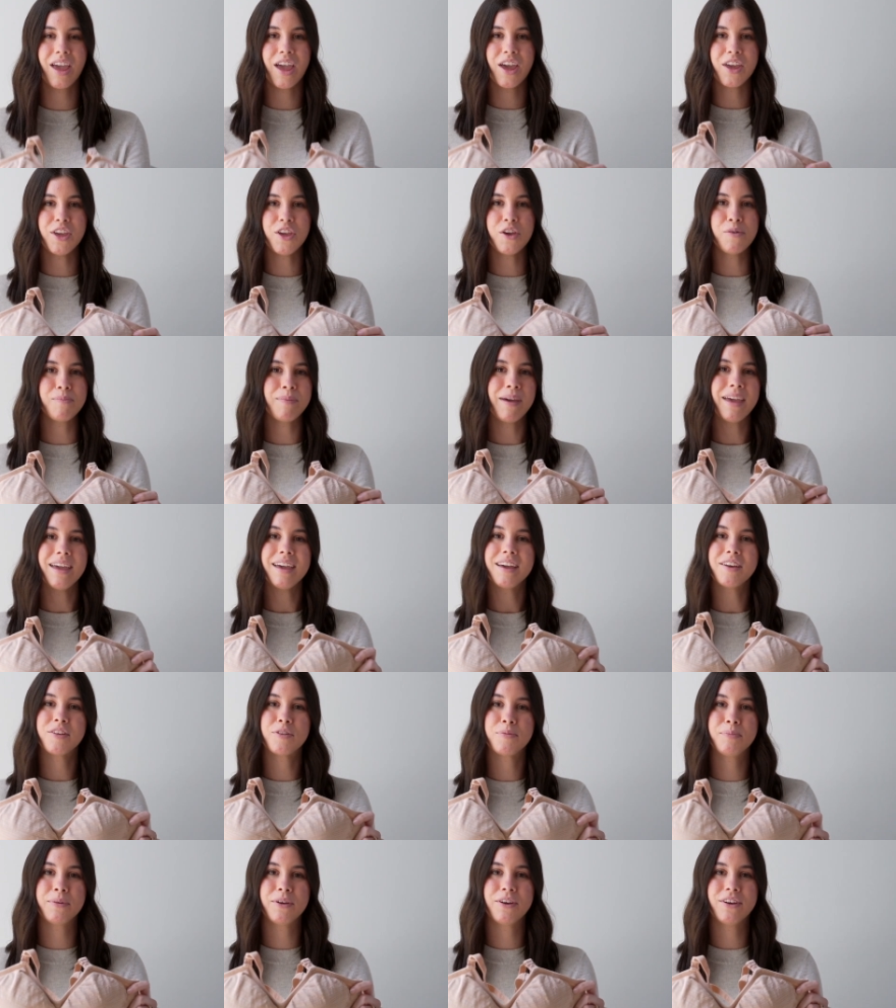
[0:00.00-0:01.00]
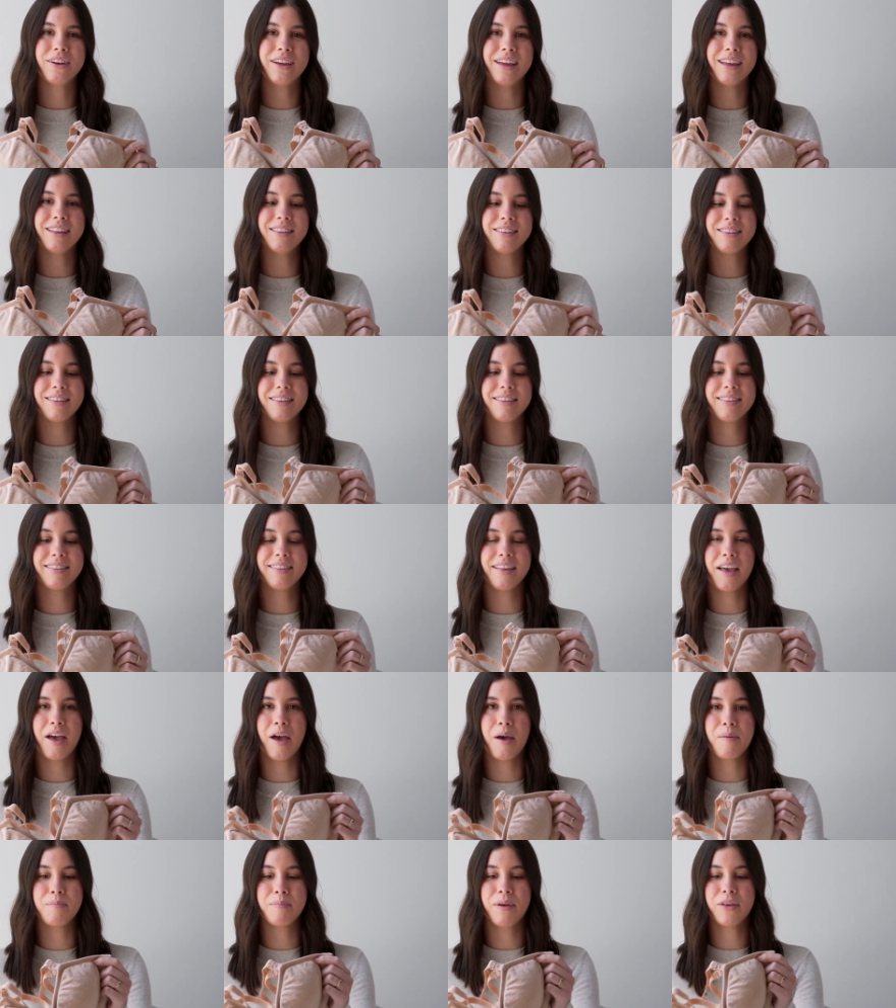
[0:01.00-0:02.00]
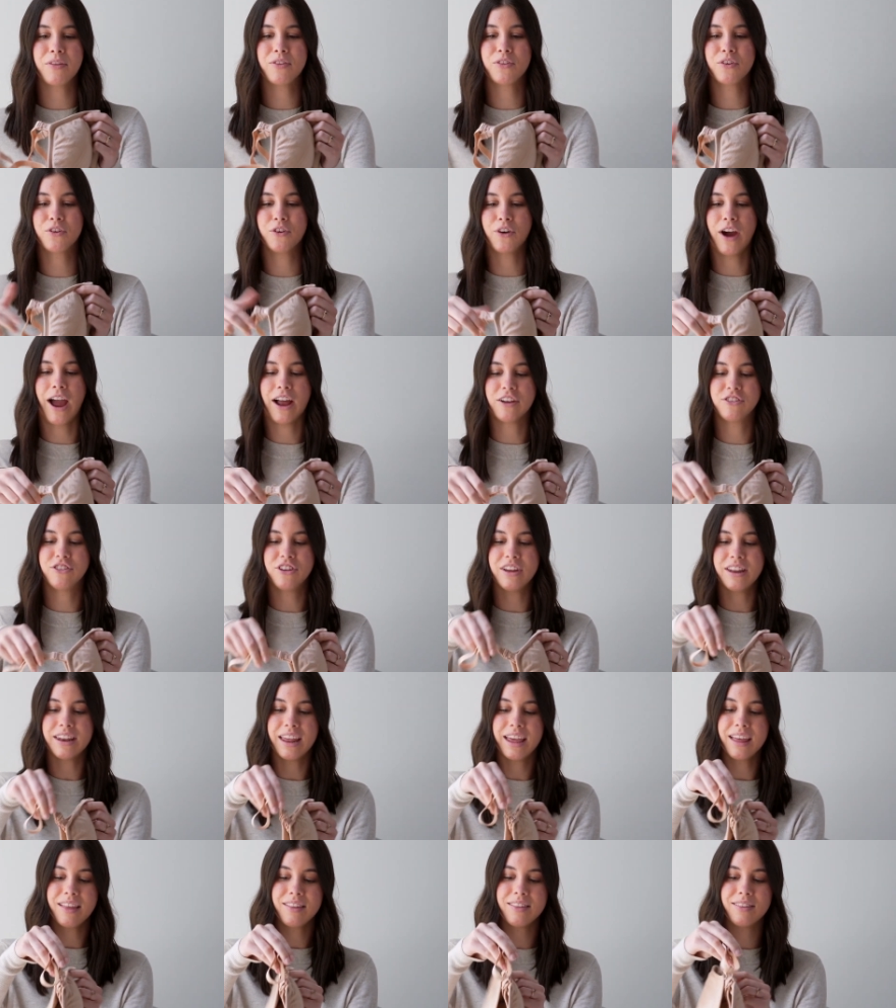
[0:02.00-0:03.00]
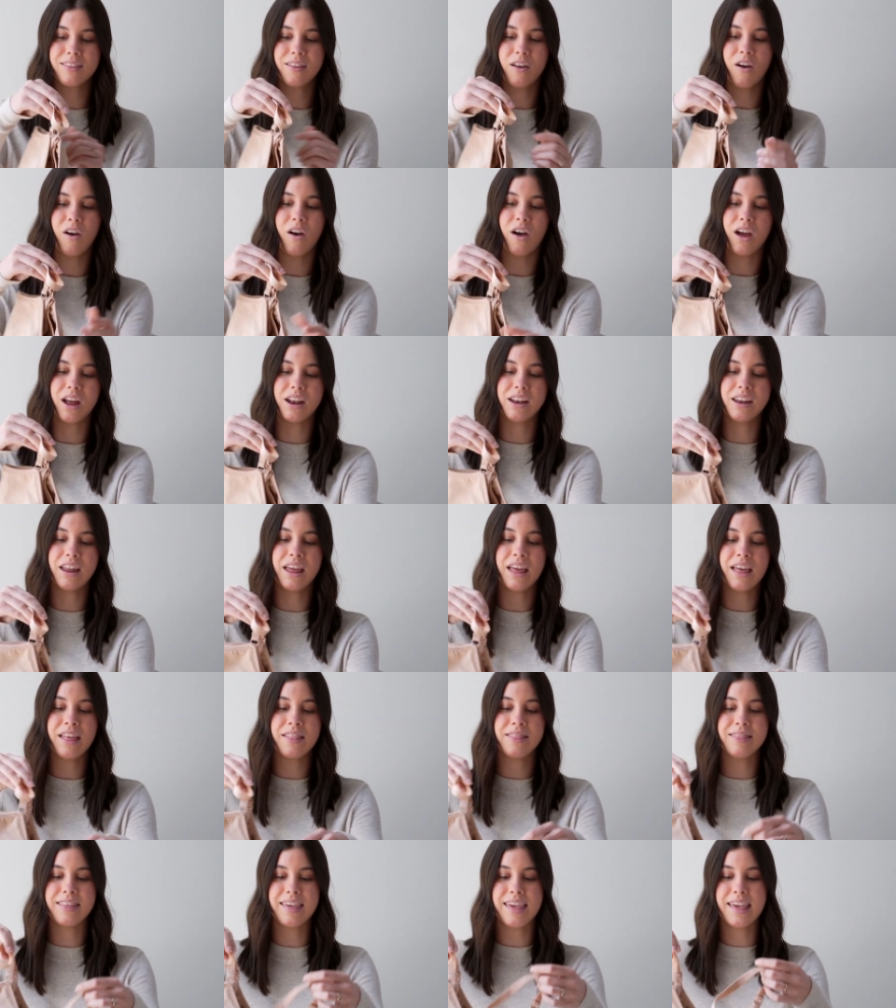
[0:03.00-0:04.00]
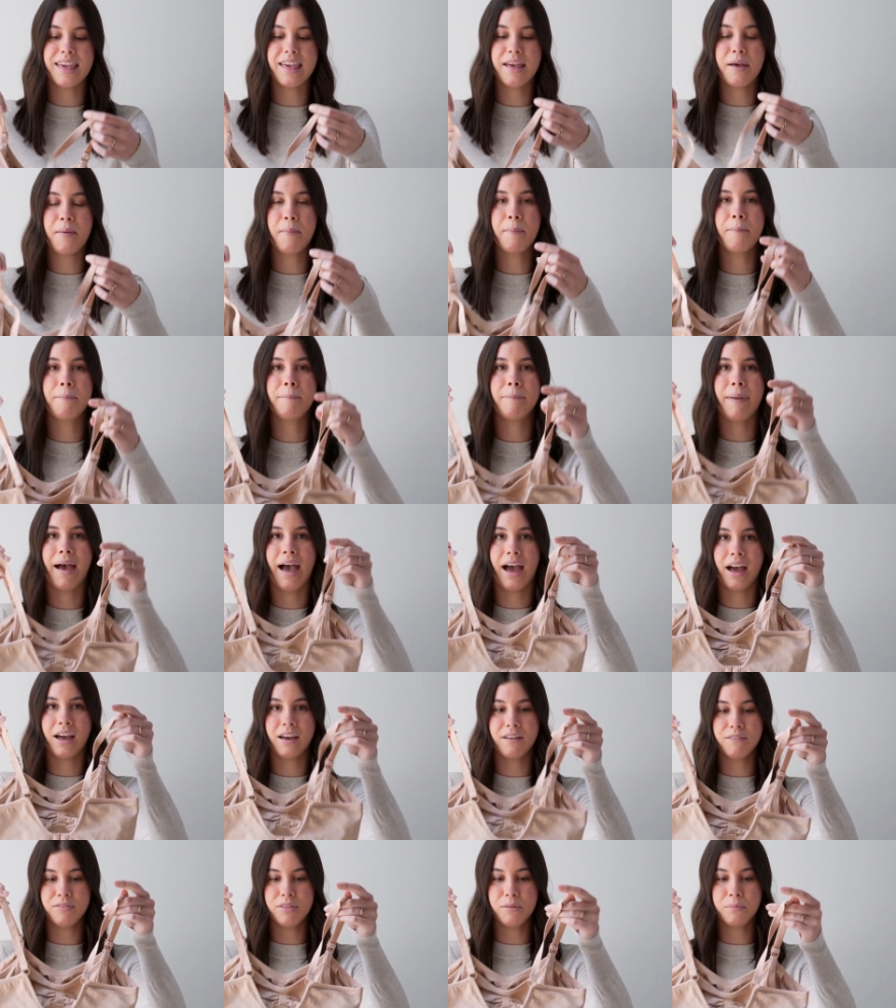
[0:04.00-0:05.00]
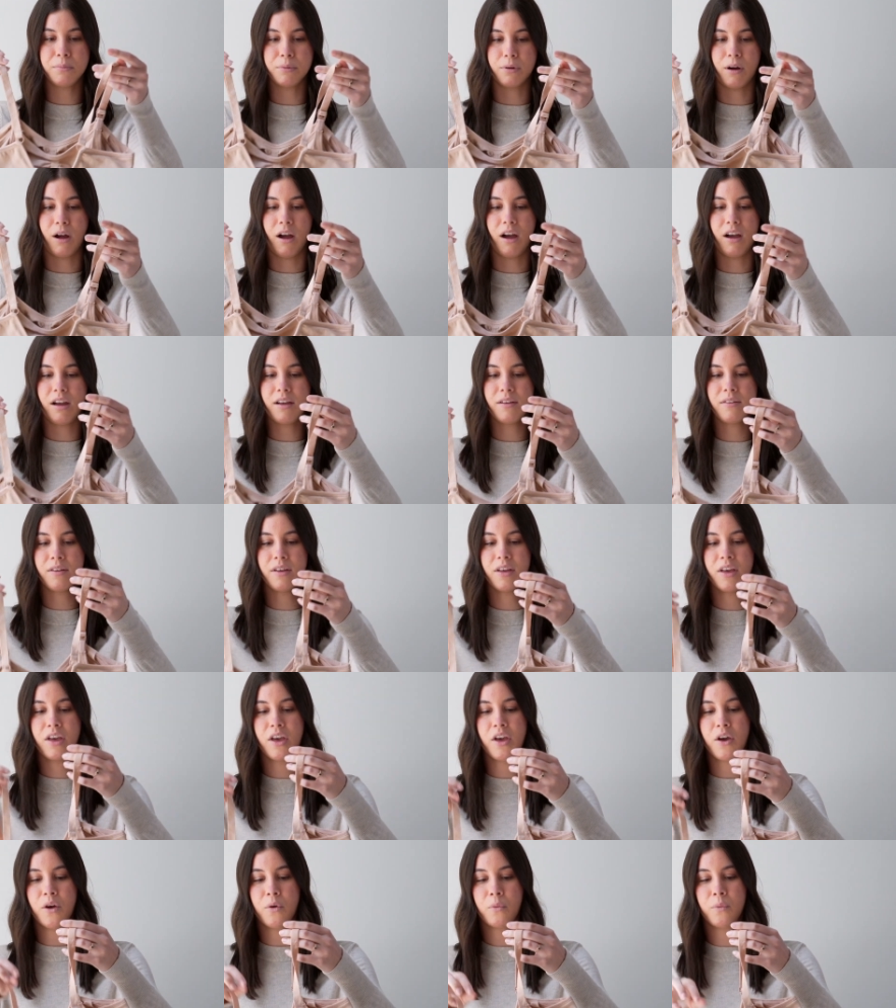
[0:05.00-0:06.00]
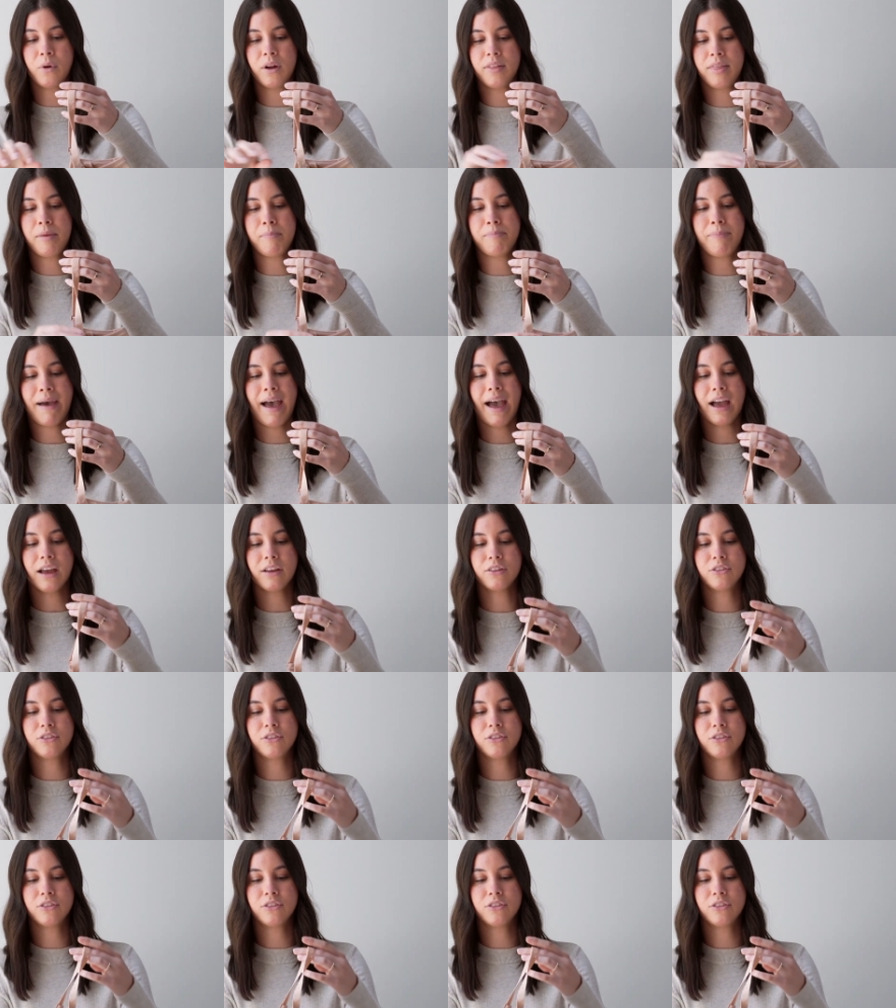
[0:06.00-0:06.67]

You may experience some scratchiness on the back of the bra where the back